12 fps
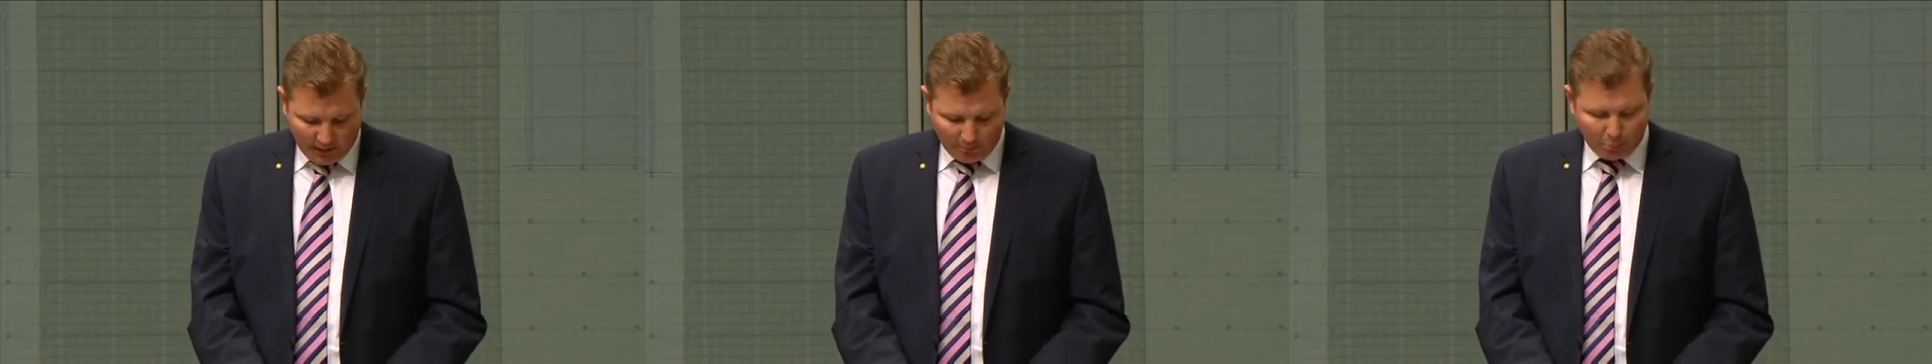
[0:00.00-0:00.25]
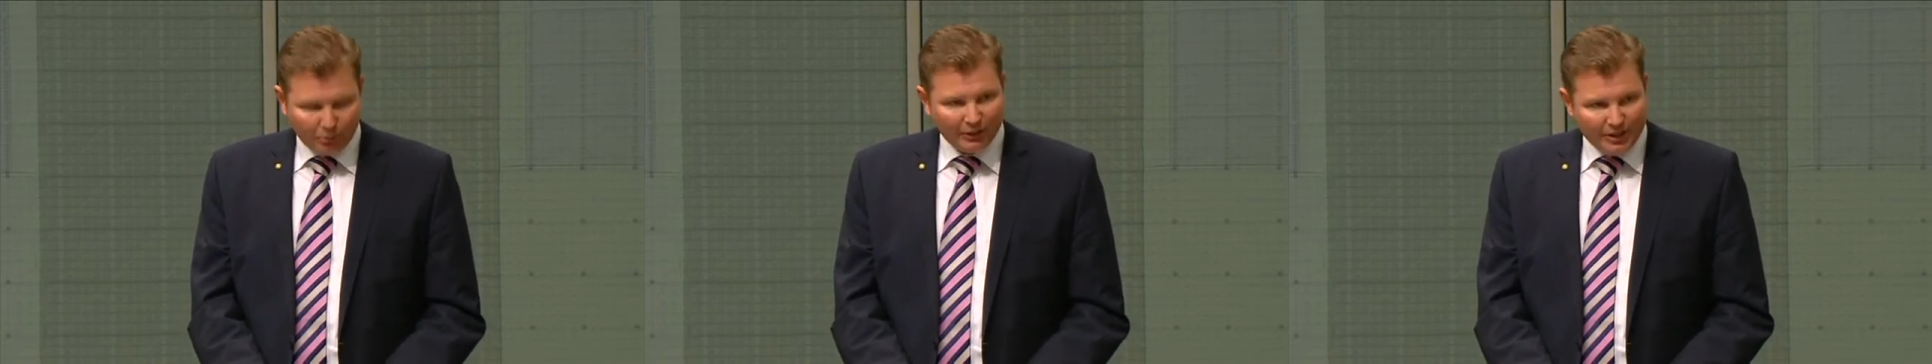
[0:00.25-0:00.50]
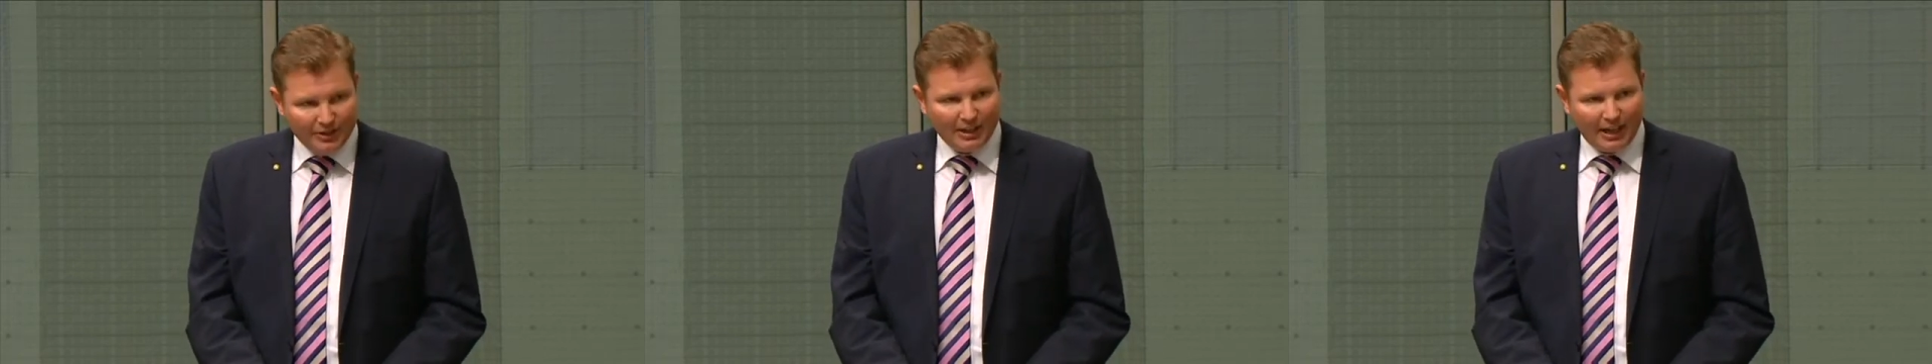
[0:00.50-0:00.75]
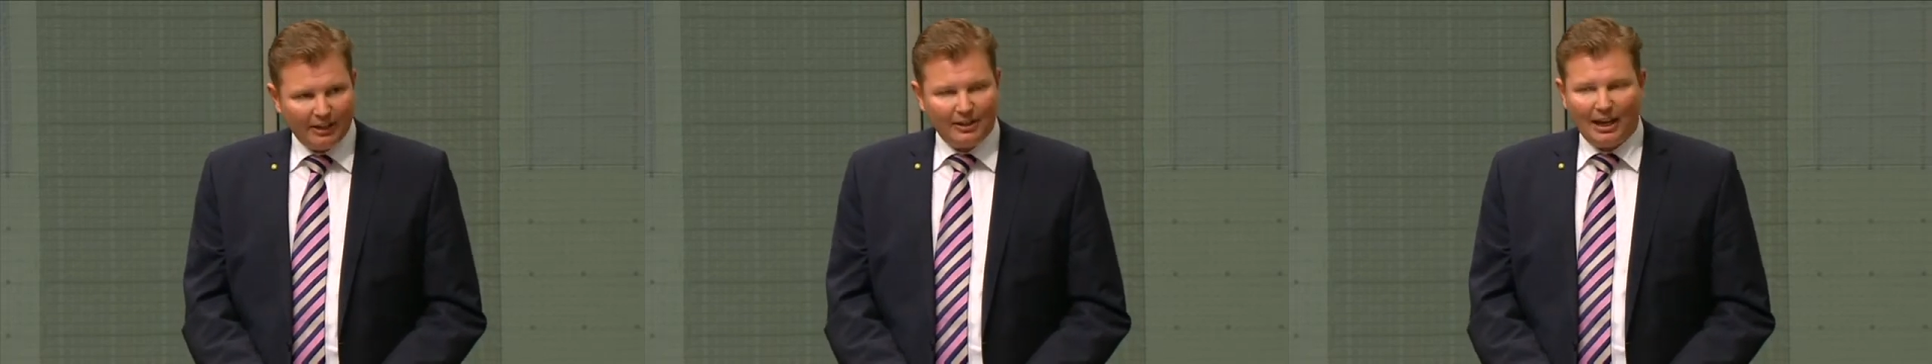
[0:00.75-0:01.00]

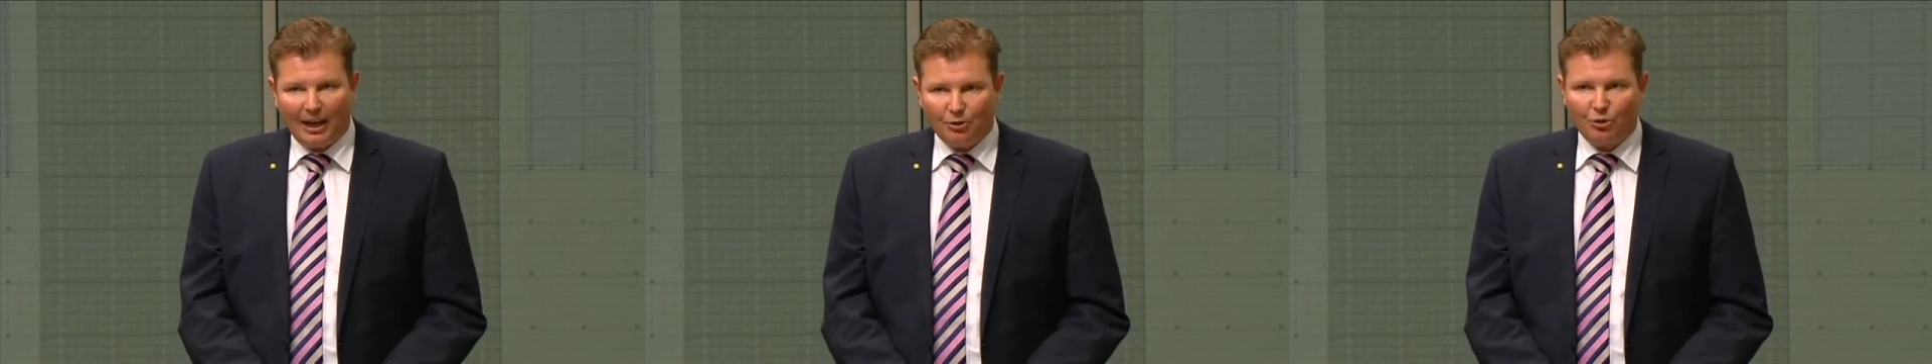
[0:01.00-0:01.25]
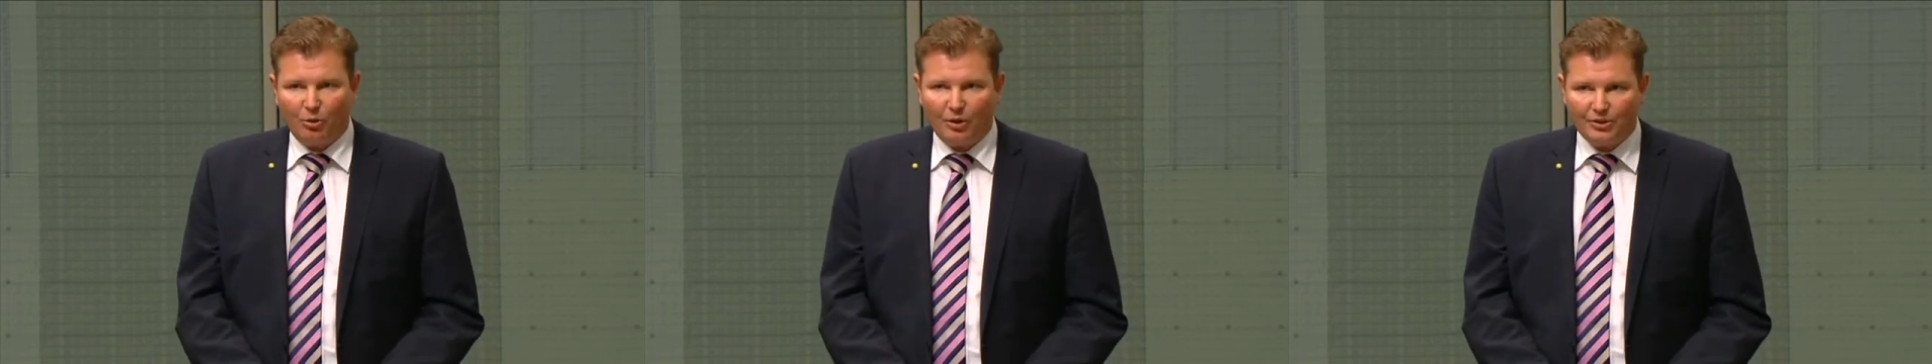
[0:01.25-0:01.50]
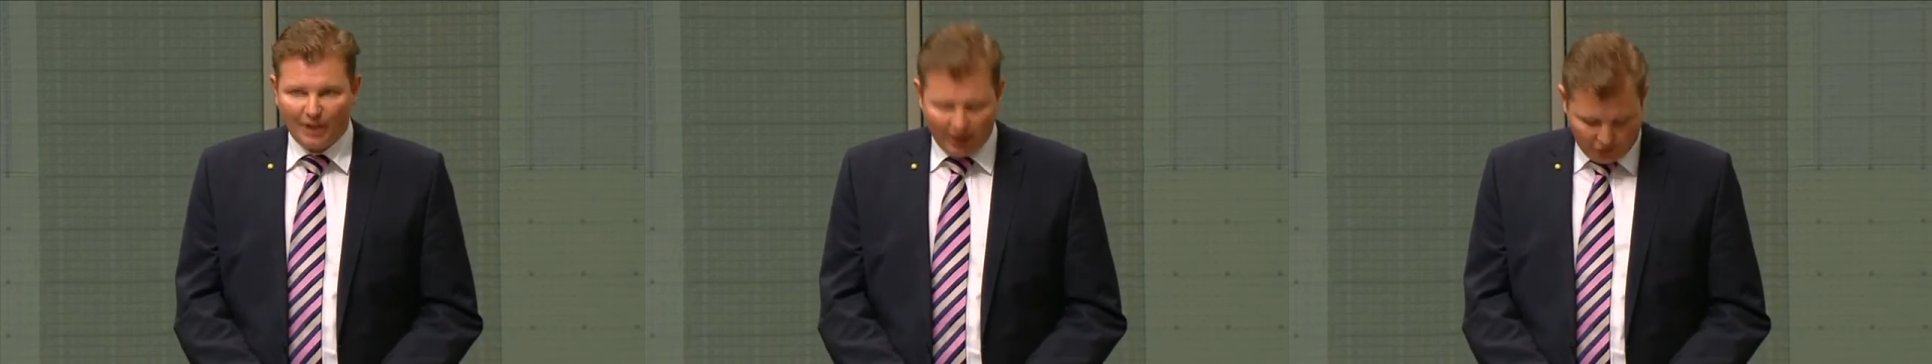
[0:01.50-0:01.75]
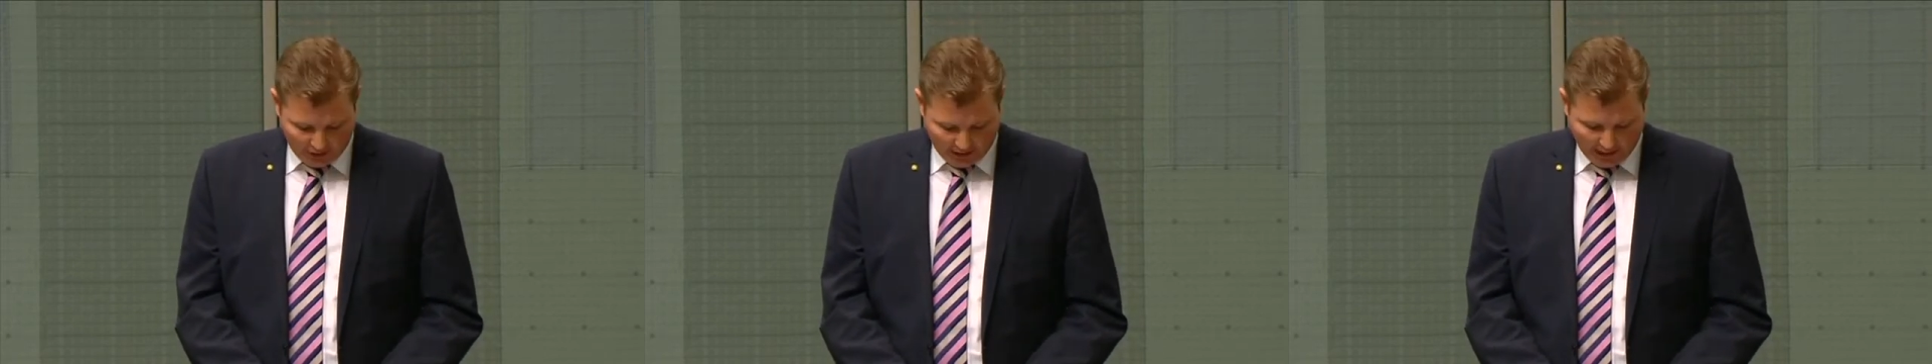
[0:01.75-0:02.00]
unprecedented
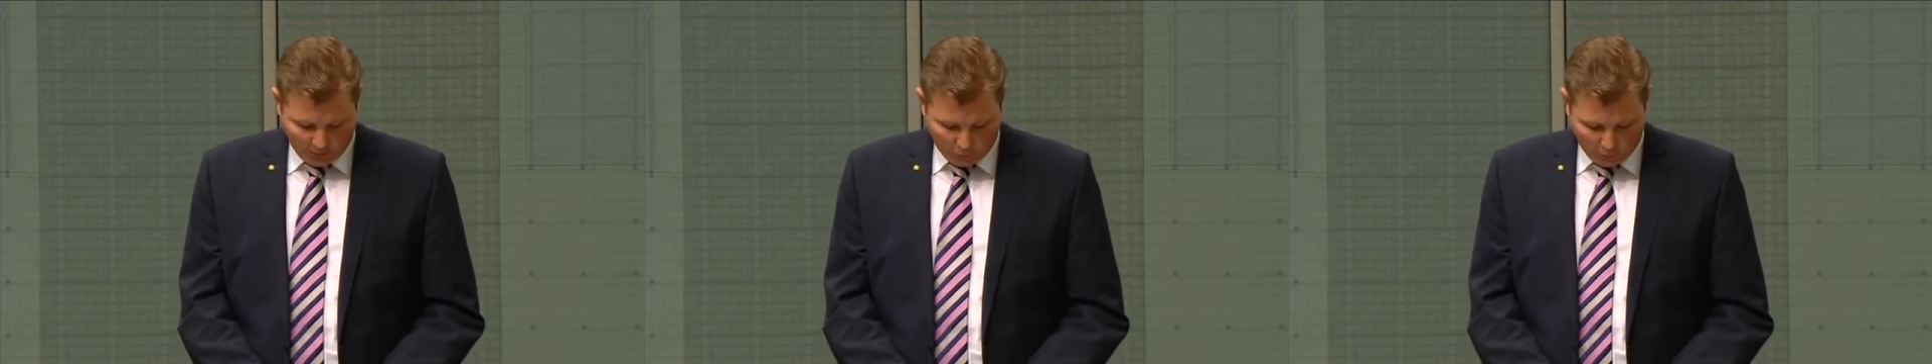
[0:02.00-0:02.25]
casualisation in our